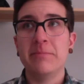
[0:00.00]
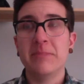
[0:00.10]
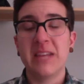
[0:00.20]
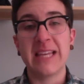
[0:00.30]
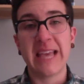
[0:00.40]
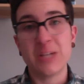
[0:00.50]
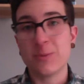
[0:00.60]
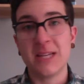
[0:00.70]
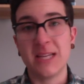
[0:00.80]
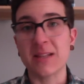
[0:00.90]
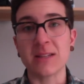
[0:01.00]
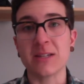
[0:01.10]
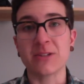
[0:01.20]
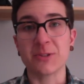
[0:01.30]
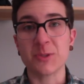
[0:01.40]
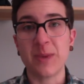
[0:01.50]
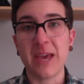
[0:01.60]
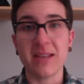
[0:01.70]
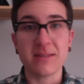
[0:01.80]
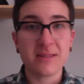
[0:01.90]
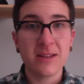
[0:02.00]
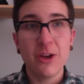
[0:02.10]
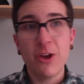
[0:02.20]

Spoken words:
engagement in the clinical space.